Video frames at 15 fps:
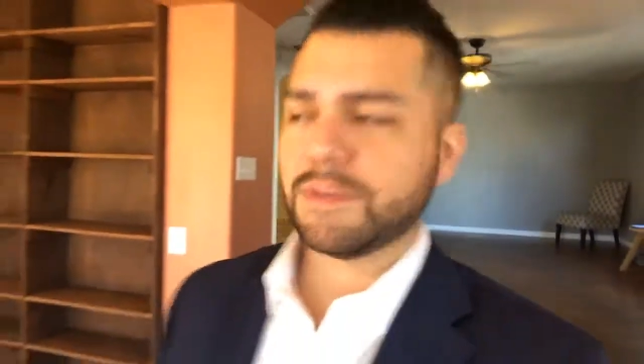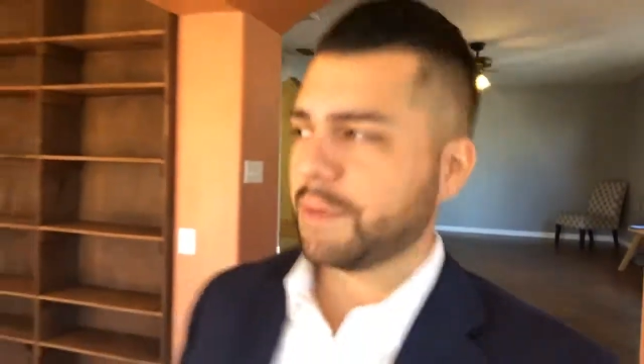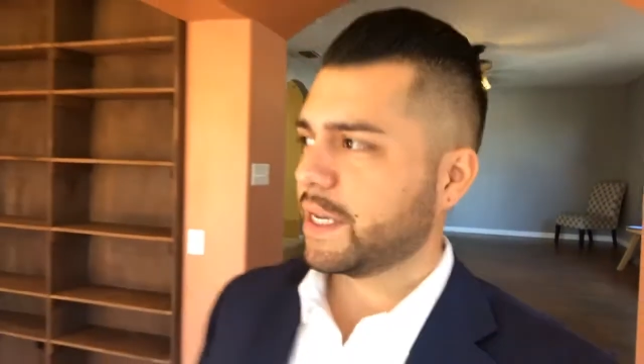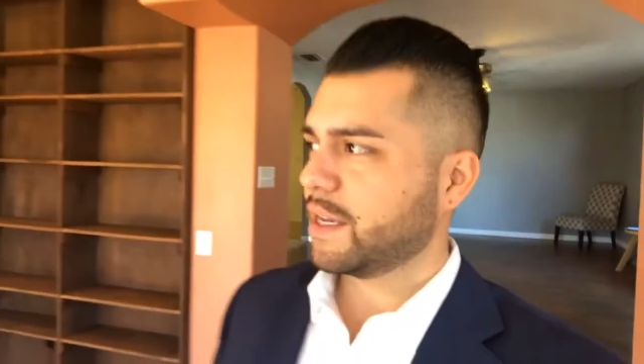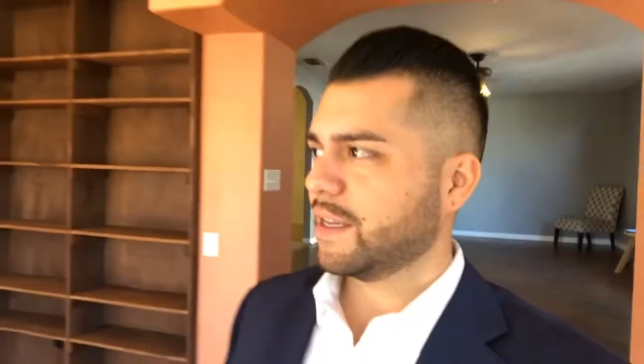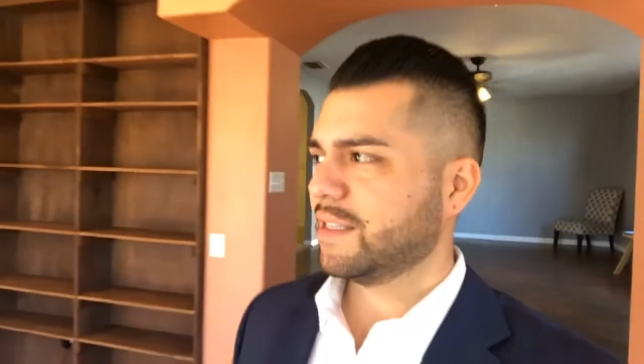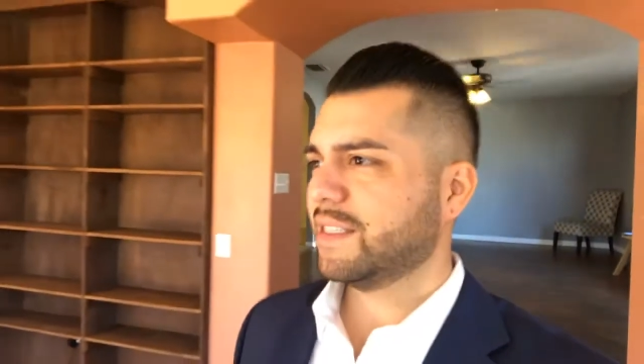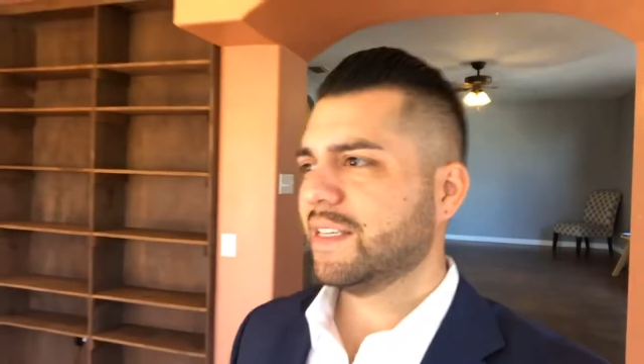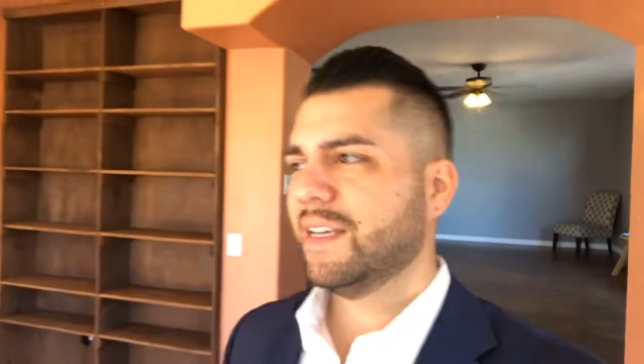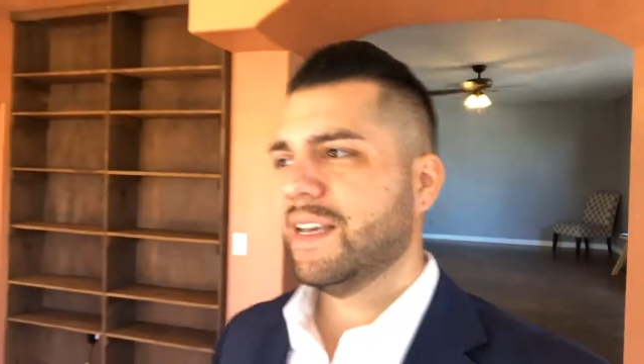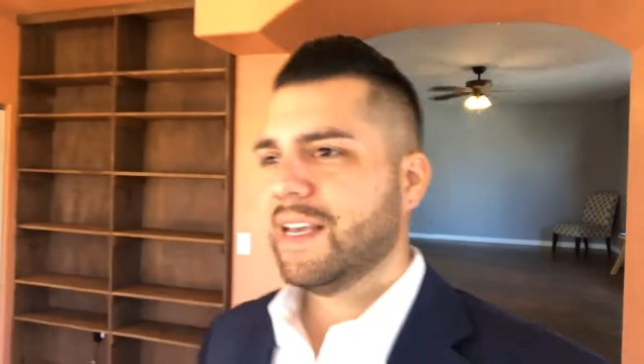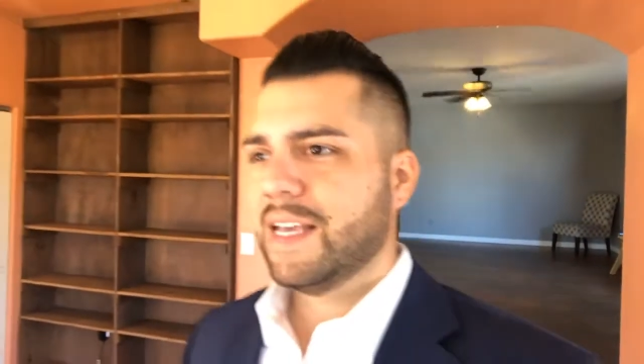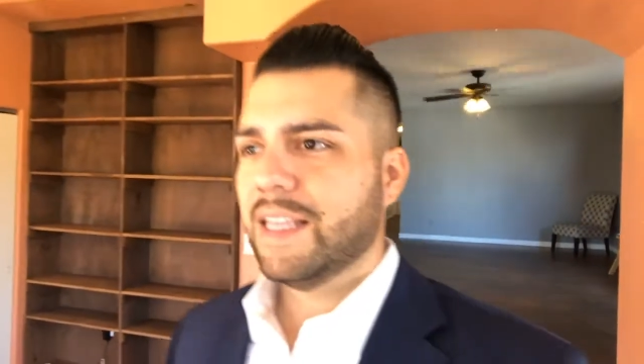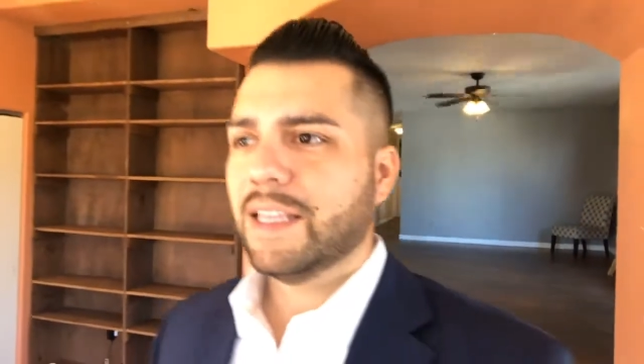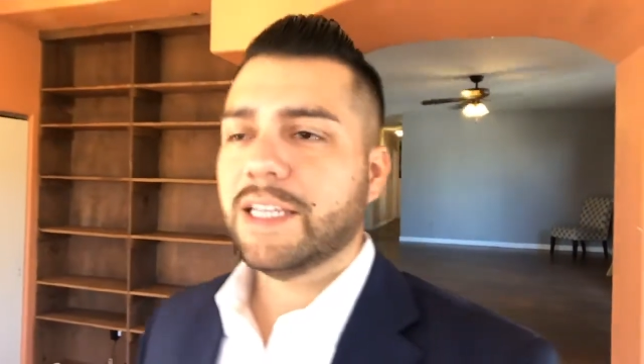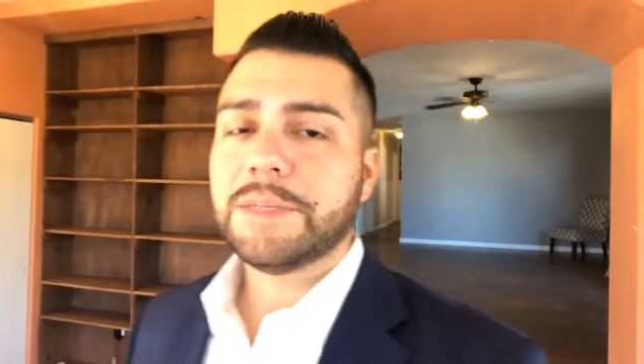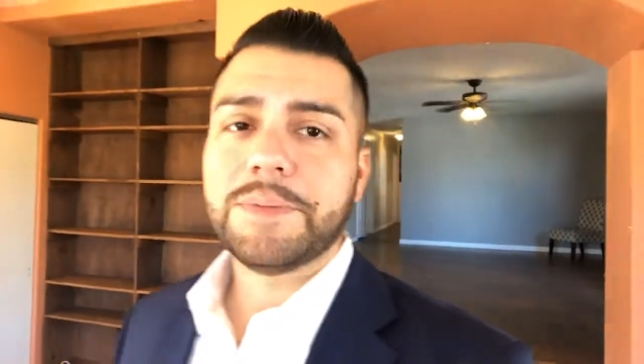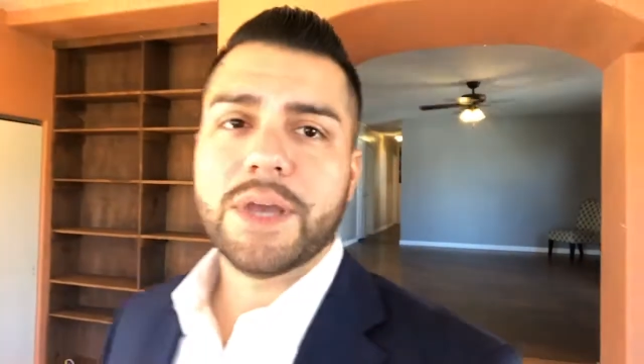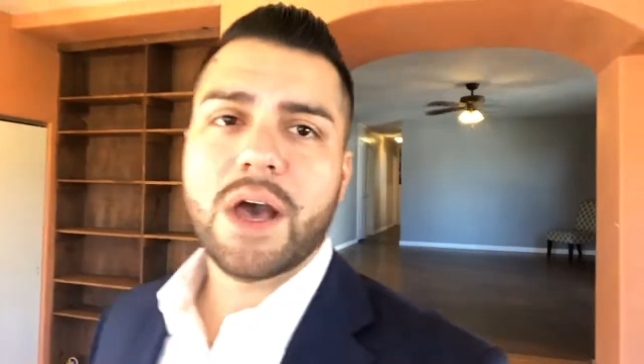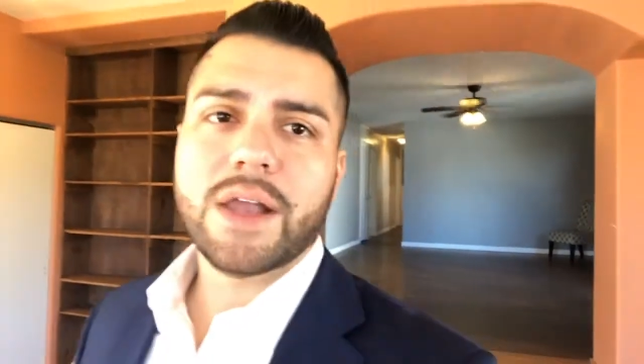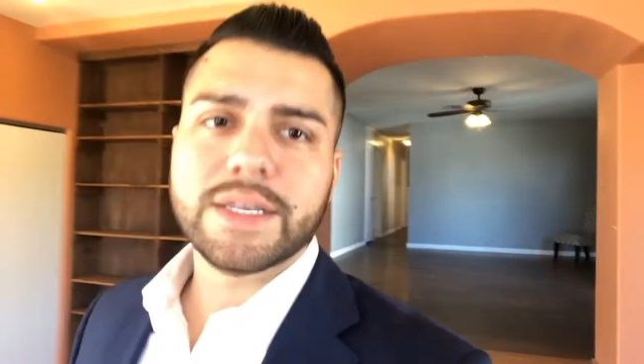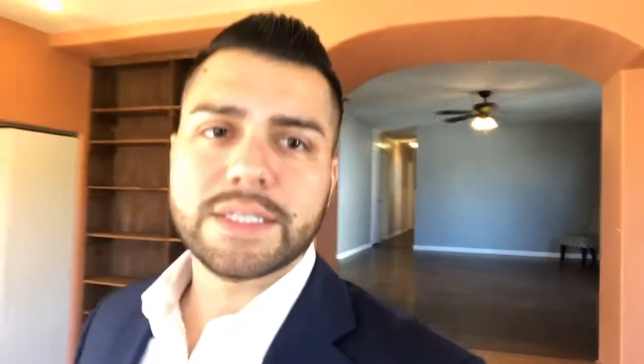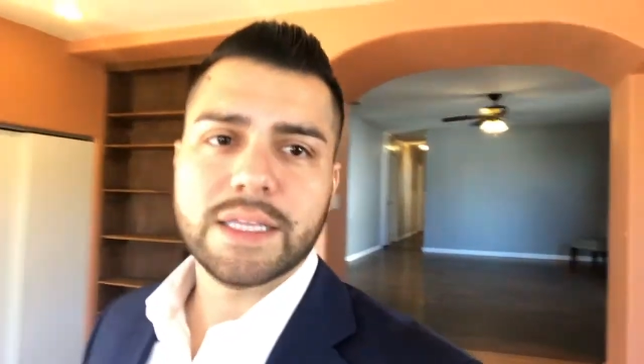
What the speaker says: Because let's be honest,